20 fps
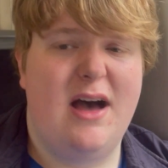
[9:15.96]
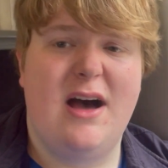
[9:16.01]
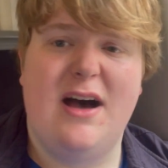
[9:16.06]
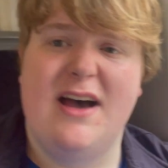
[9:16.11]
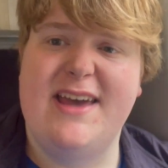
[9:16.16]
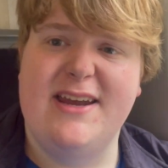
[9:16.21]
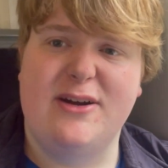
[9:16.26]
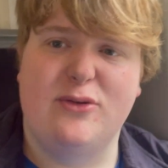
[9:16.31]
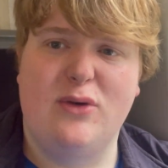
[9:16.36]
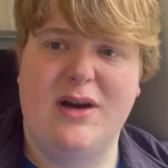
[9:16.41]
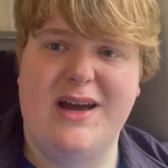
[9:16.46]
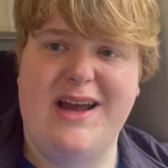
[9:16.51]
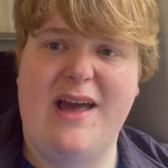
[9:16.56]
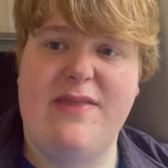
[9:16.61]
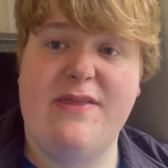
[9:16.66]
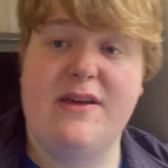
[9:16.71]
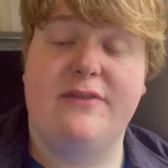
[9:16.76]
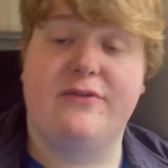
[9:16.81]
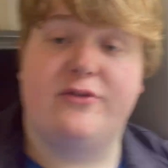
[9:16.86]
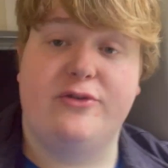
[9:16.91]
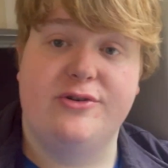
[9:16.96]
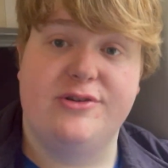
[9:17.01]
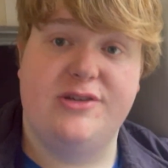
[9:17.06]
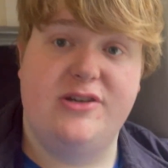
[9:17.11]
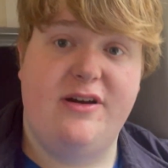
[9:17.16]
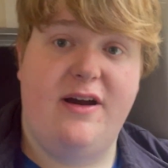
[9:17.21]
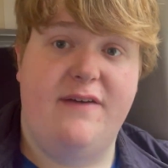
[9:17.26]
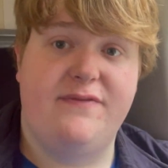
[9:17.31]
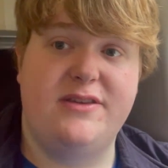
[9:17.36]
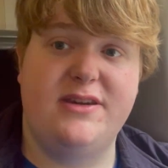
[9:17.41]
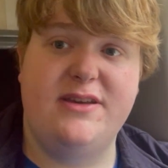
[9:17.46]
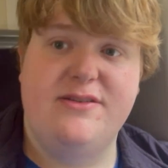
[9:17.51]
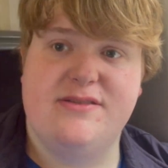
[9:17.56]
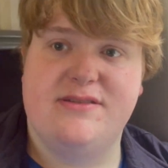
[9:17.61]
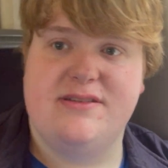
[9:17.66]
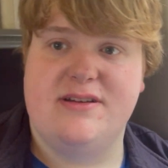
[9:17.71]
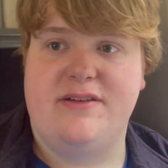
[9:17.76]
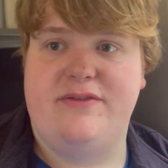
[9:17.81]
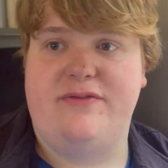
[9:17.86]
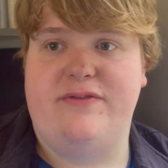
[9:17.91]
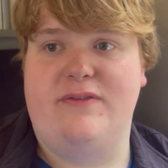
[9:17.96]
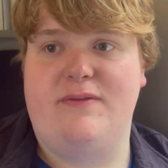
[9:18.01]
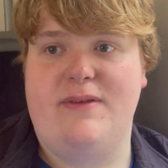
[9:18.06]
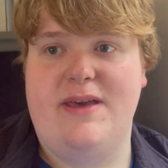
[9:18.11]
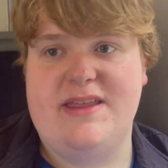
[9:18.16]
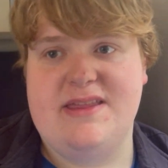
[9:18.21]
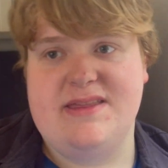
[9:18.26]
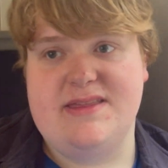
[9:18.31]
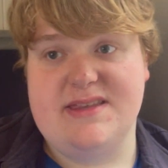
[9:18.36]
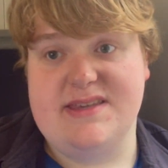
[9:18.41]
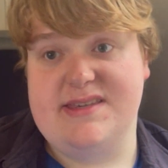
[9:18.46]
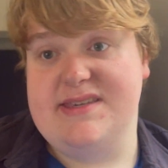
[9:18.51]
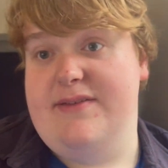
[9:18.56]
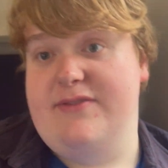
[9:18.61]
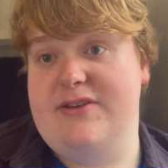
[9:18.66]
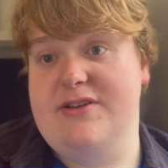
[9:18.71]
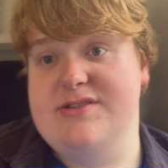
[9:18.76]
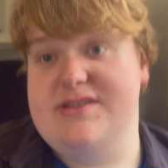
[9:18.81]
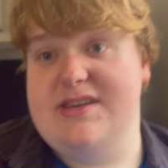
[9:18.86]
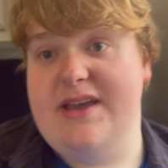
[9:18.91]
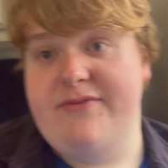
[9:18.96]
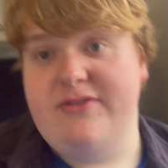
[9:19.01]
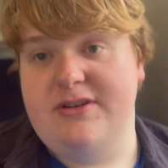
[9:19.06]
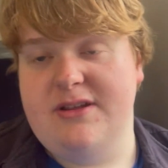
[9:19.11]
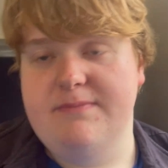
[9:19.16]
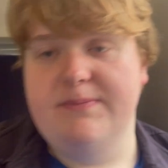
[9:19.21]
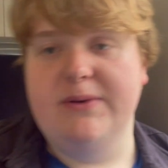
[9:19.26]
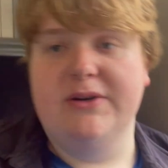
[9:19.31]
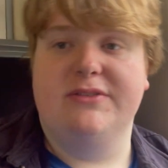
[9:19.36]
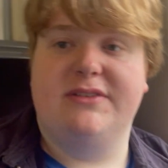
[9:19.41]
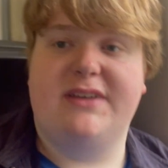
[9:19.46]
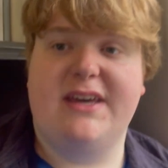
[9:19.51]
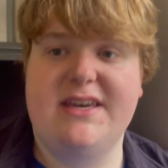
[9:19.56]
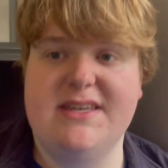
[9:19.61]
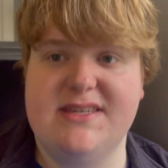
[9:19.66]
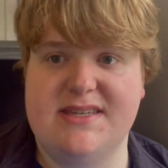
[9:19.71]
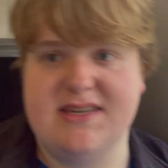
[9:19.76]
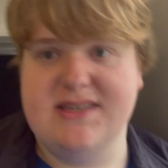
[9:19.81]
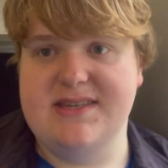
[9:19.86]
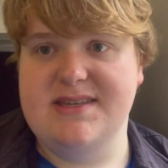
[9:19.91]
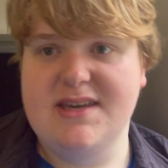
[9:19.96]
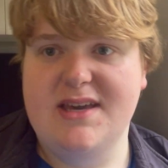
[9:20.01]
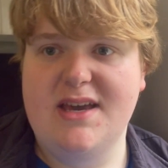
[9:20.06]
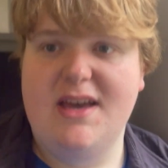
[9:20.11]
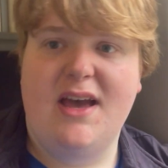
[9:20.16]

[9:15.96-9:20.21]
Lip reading: in a way. And then of course you have the new stuff in the 707 in both cases.